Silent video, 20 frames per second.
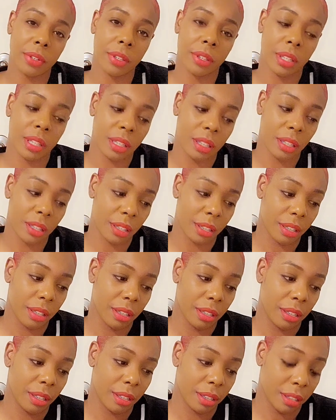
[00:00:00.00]

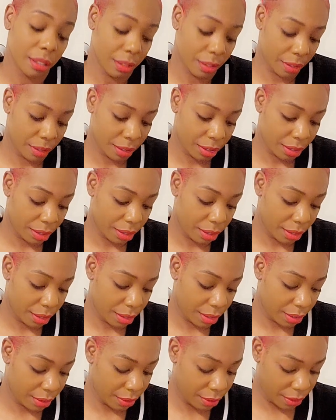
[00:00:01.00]

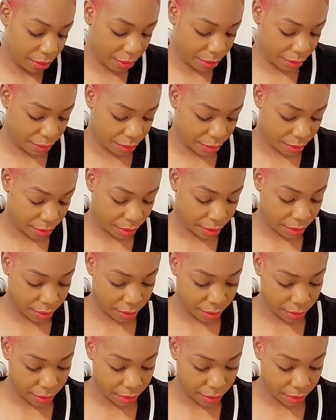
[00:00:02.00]
Nobody speaks.